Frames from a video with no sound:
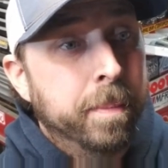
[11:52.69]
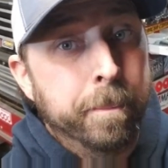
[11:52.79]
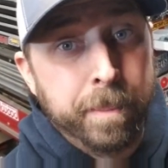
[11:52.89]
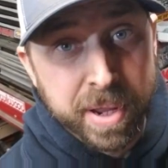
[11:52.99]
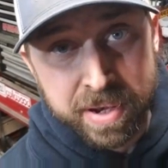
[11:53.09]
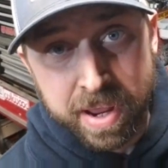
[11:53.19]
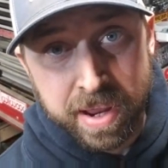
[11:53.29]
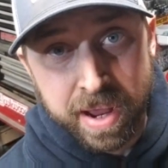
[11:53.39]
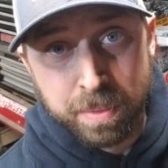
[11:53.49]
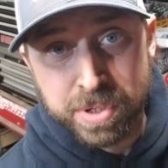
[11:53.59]

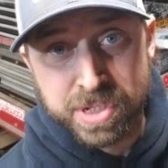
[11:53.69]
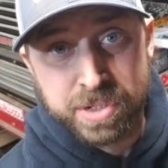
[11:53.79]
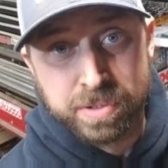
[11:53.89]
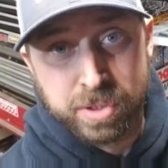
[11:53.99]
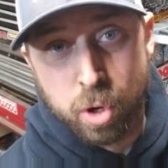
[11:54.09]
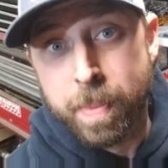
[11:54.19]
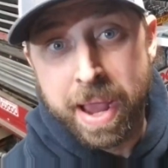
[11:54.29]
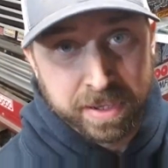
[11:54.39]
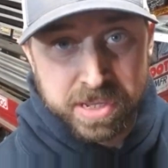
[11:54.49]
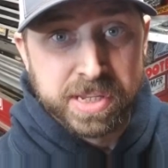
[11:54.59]
Monday I was to go
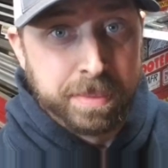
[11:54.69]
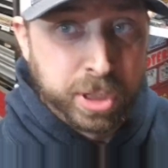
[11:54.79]
back to the same